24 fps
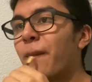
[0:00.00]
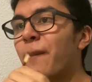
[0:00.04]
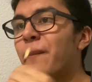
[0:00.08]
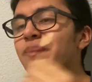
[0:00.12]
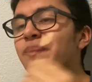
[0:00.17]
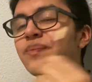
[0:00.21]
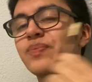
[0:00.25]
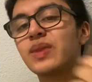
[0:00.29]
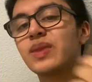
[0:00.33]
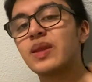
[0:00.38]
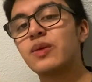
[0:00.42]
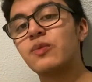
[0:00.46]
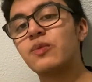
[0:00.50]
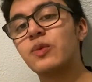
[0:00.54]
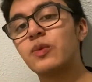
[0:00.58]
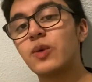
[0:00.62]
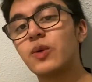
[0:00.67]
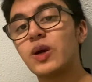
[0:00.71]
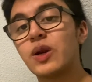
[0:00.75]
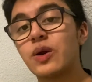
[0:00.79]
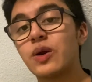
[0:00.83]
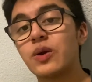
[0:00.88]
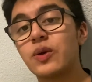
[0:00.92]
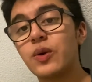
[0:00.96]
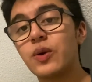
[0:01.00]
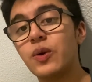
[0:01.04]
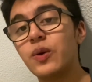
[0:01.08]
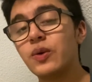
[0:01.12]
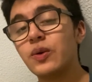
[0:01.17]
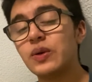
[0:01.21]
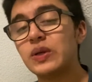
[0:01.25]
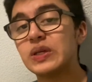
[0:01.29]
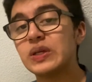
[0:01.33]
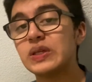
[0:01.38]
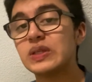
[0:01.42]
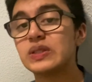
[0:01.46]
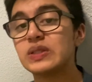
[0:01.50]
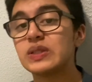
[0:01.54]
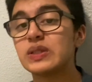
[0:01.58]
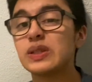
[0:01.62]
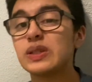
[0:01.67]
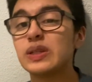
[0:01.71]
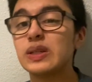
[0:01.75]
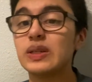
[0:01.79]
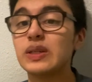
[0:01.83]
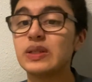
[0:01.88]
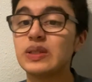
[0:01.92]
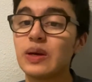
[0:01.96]
What our goal is
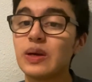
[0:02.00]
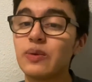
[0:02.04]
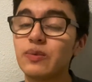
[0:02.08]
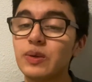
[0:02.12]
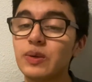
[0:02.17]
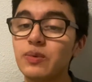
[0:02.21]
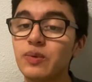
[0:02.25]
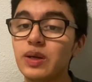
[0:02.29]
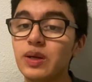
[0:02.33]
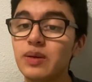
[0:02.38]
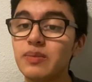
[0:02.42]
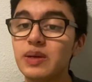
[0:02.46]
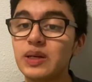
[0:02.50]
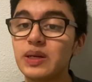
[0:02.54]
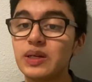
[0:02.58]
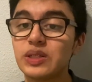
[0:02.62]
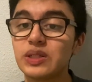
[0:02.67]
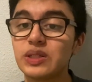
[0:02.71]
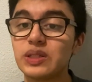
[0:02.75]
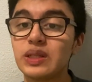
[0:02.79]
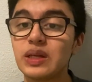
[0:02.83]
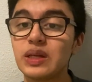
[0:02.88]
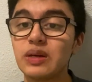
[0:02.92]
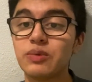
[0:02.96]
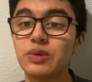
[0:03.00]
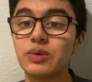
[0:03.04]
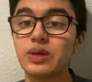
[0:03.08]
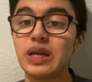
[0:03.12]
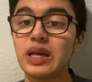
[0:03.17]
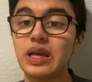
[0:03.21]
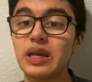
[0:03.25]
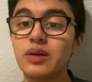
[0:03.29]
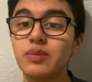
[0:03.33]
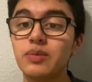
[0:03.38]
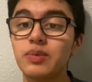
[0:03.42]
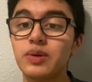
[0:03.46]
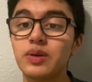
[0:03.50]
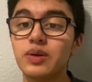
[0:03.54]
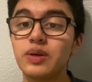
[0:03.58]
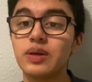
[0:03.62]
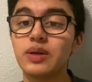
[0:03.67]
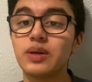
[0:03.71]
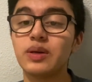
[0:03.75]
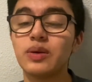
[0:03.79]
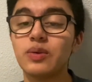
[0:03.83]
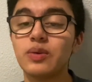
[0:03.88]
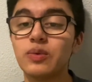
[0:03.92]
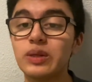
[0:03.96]
that we want to make sure that we're able to,
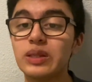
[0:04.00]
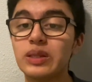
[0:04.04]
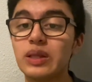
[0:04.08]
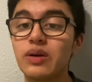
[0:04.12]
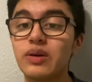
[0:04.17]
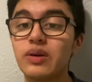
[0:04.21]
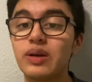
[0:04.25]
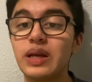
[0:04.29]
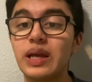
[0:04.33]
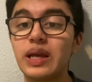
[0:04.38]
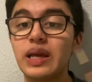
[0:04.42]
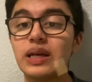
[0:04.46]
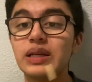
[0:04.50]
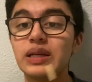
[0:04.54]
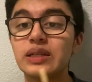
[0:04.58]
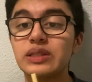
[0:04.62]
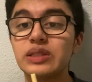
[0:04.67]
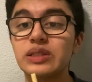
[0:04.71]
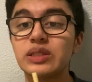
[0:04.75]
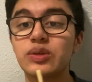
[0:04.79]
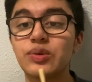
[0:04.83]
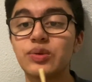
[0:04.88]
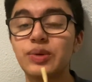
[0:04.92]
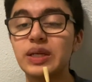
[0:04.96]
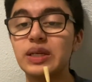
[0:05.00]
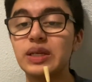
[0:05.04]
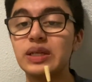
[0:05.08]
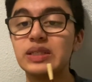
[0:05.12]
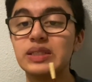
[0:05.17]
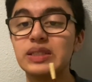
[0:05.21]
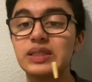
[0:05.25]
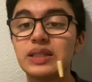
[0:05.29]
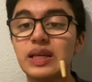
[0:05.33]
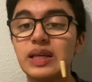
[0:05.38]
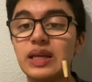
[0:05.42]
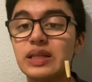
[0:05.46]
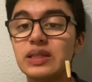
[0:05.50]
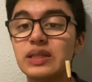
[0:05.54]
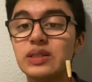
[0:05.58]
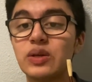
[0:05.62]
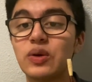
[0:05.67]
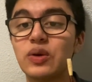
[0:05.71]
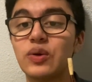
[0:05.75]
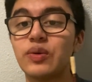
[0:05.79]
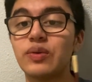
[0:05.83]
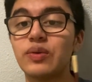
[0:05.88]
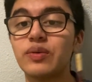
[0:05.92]
without our hands, create a steady tone.